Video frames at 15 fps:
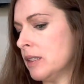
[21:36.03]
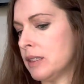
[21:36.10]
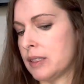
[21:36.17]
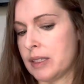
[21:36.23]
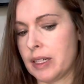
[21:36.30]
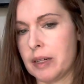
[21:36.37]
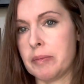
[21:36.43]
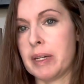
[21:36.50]

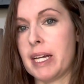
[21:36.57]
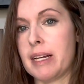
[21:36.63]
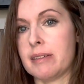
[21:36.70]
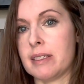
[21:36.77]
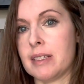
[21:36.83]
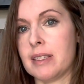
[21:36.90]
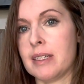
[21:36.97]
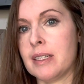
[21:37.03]
Sorry, I might have
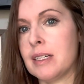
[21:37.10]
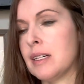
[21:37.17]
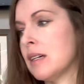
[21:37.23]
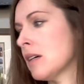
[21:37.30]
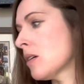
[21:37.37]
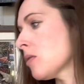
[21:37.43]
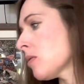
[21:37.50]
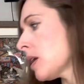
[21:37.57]
to
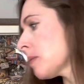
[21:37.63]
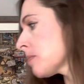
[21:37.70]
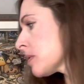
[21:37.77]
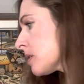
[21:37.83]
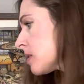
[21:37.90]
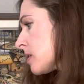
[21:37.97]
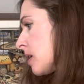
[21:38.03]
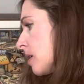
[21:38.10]
wrap
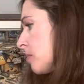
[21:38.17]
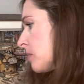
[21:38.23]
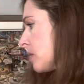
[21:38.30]
this up.